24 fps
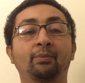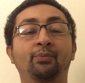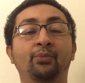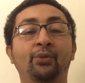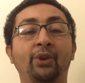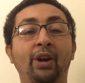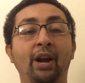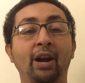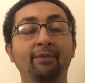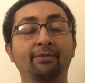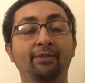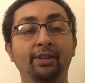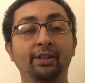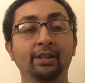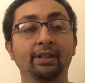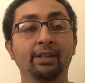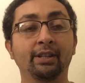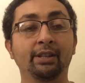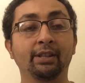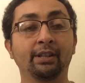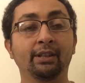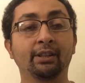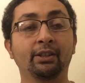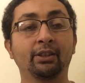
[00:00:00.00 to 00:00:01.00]

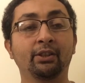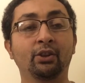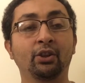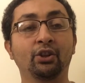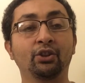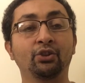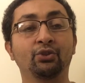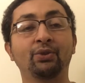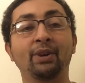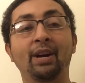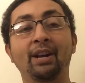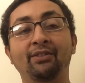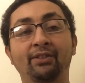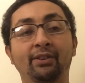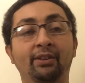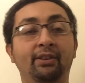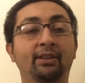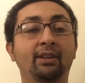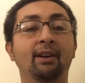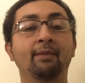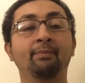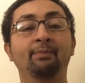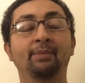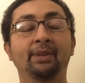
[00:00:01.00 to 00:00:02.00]
private contractor
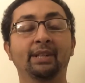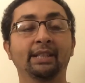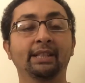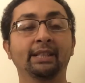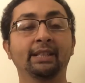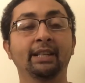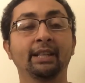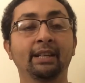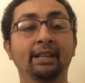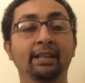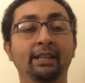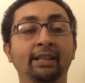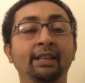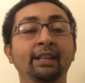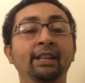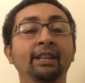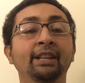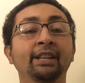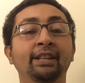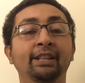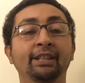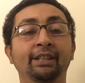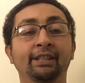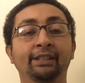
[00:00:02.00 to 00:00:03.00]
company
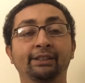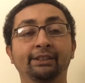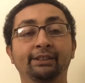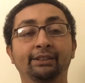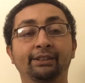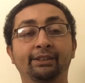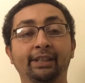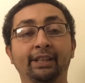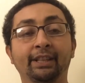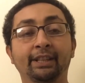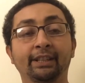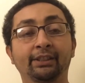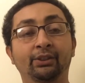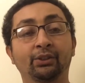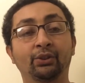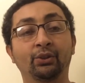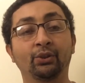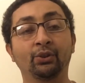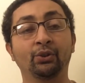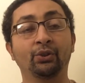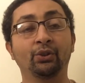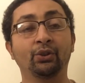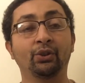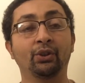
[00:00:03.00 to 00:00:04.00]
did
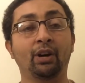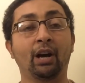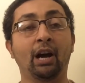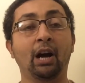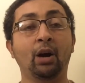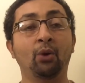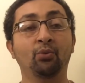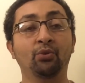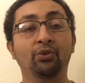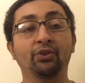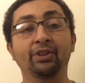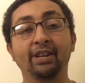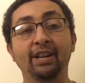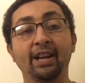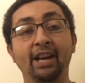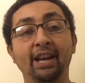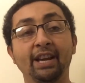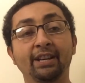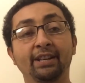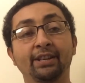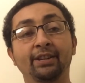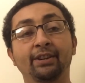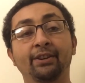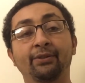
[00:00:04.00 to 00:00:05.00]
to our
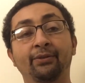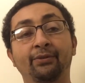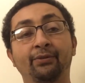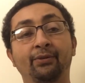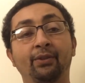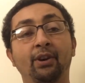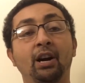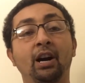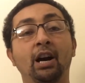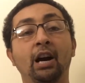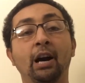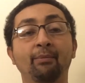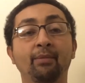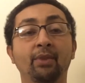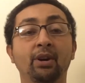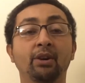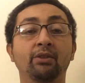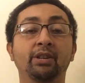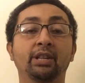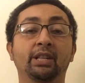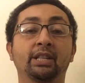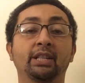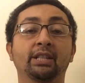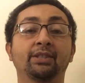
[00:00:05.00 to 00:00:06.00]
Native
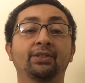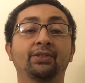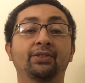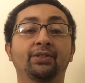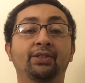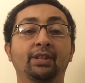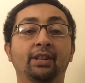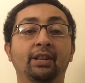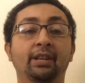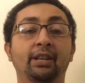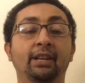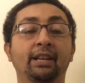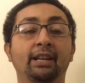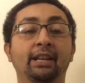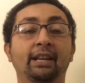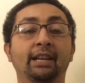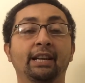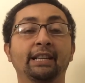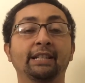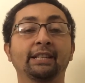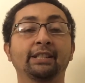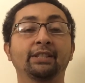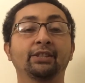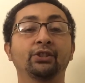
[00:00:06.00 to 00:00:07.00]
Americans
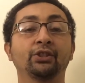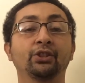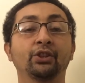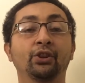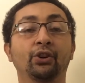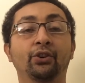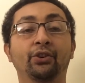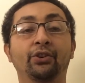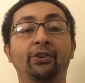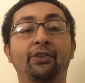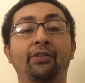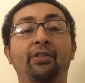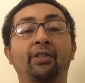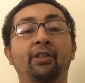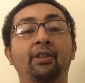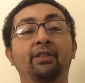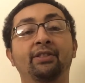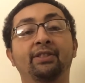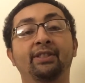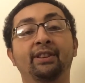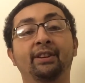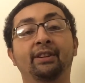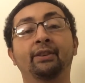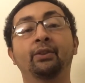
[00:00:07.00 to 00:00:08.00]
in North
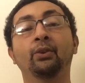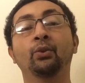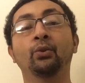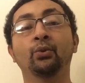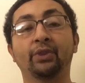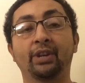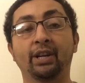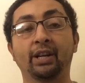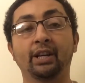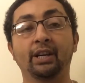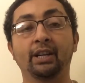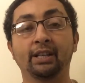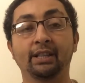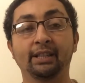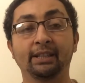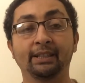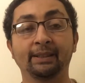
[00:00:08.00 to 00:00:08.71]
Dakota.